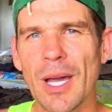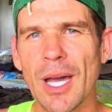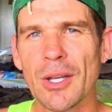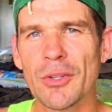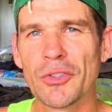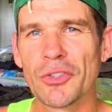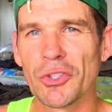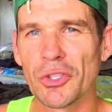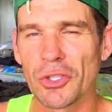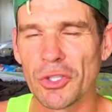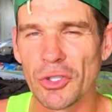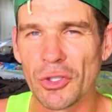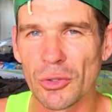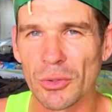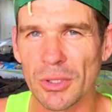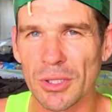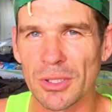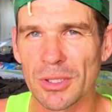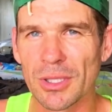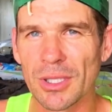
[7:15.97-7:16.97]

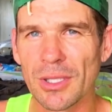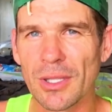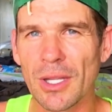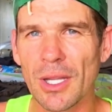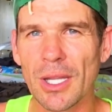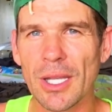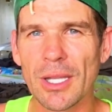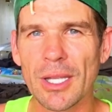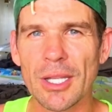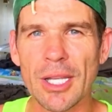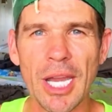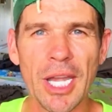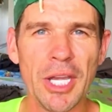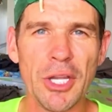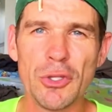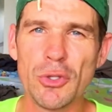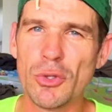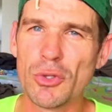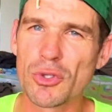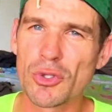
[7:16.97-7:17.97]
unsecure
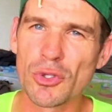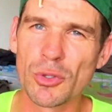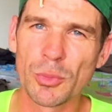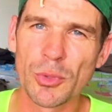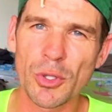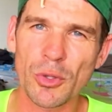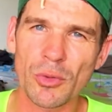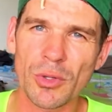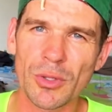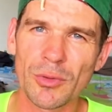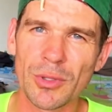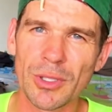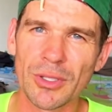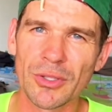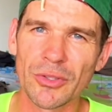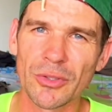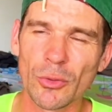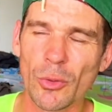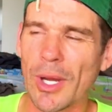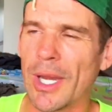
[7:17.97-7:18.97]
any YouTube career
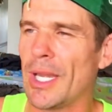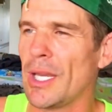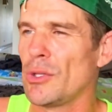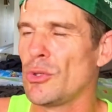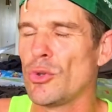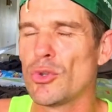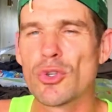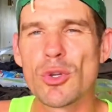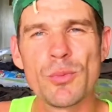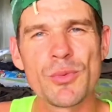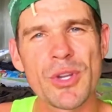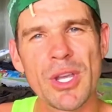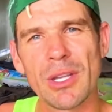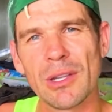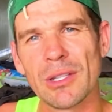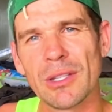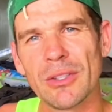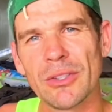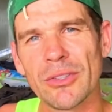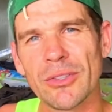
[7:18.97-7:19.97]
is, or any YouTube
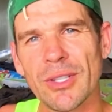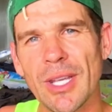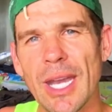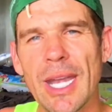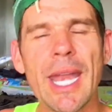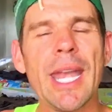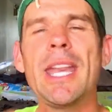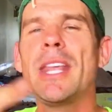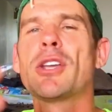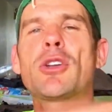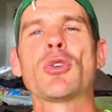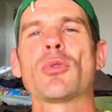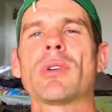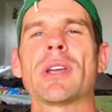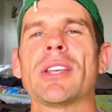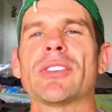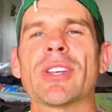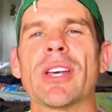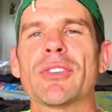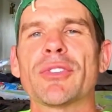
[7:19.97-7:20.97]
channel is. And any
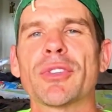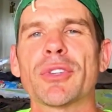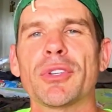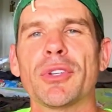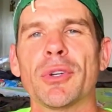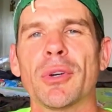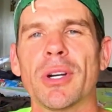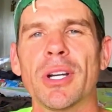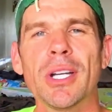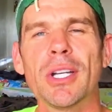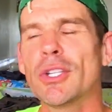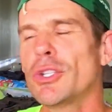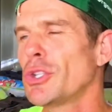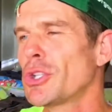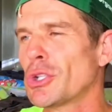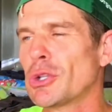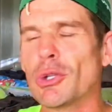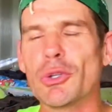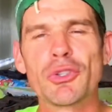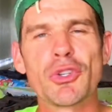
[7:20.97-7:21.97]
career is unsecure.
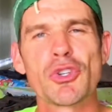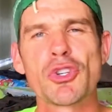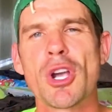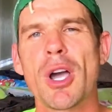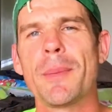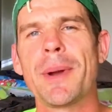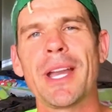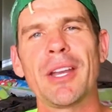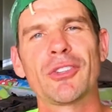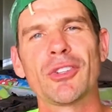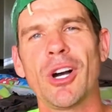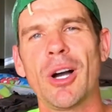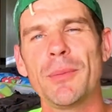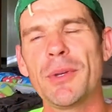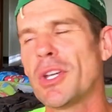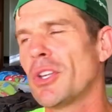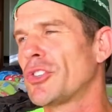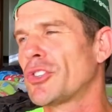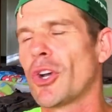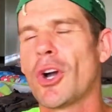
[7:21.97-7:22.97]
You could lose your job anytime.
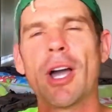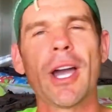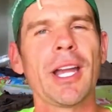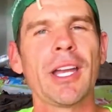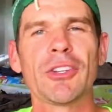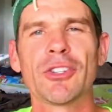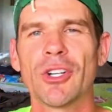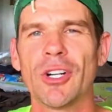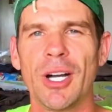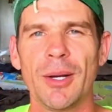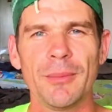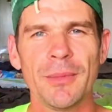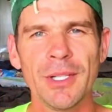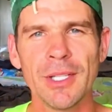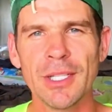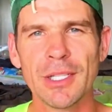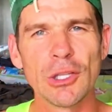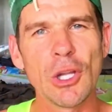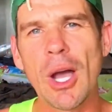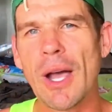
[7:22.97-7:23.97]
You could die anytime.
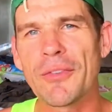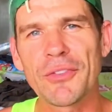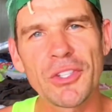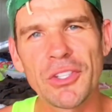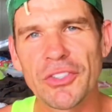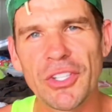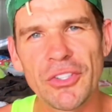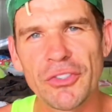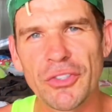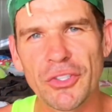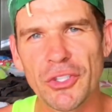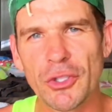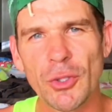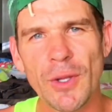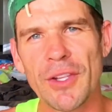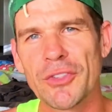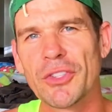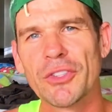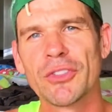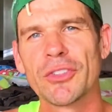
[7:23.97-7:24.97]
Life's just insecure.
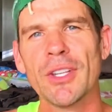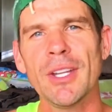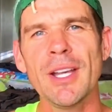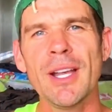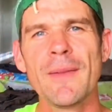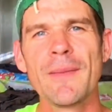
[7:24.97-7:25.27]
That's just